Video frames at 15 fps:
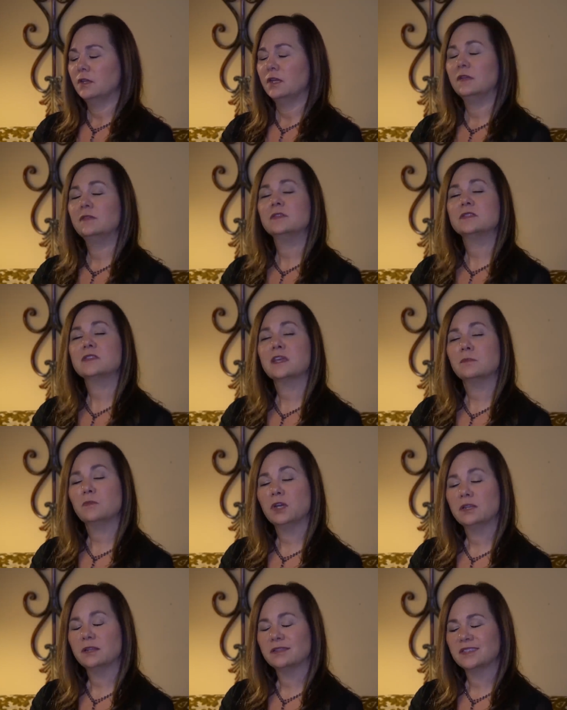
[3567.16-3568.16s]
In the same
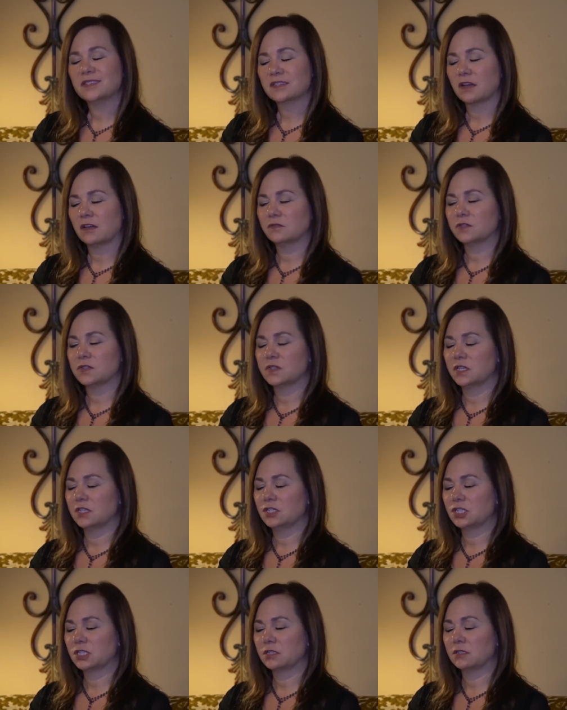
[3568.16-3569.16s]
way that this
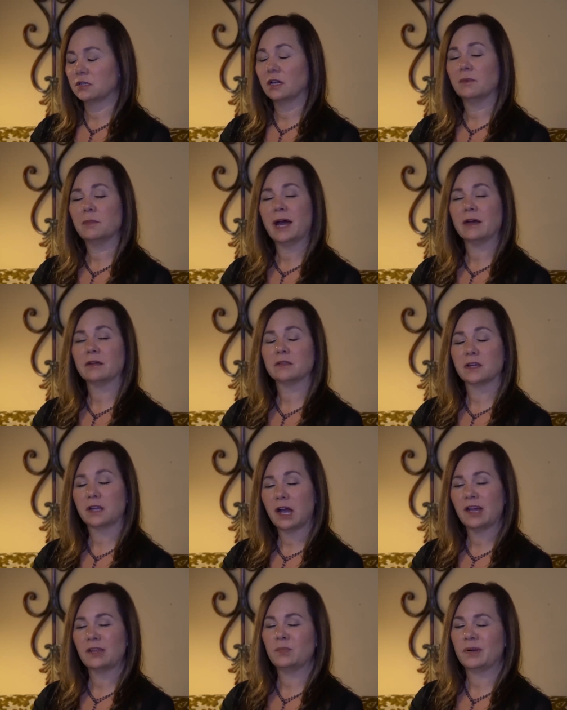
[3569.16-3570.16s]
conversation about the
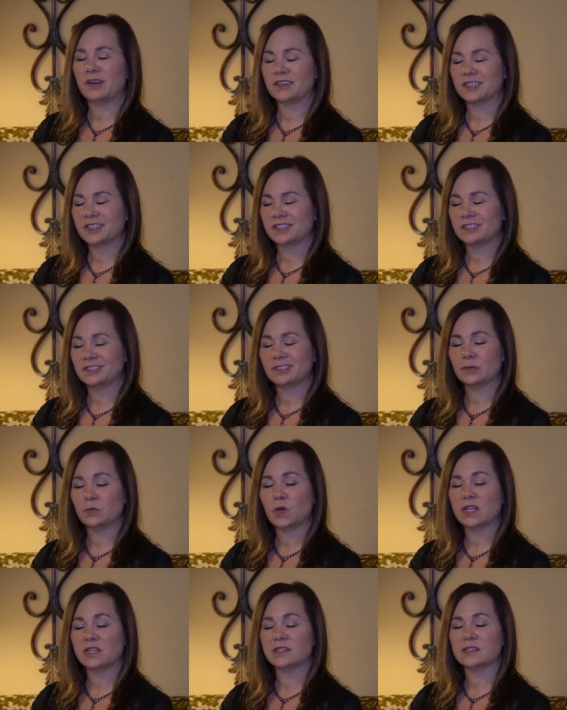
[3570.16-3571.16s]
God particle
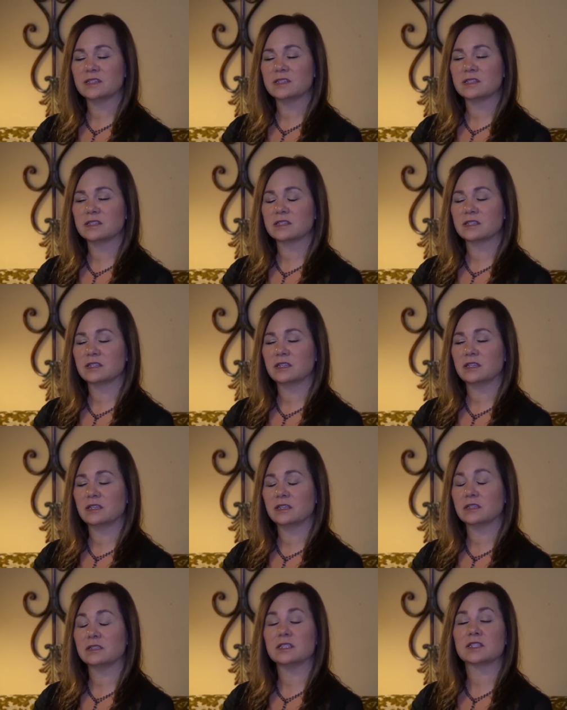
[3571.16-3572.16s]
was
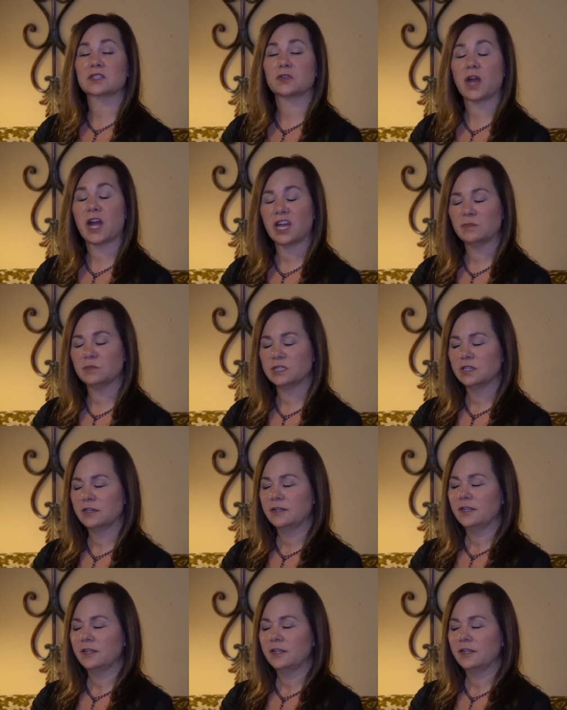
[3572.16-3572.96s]
uh, described,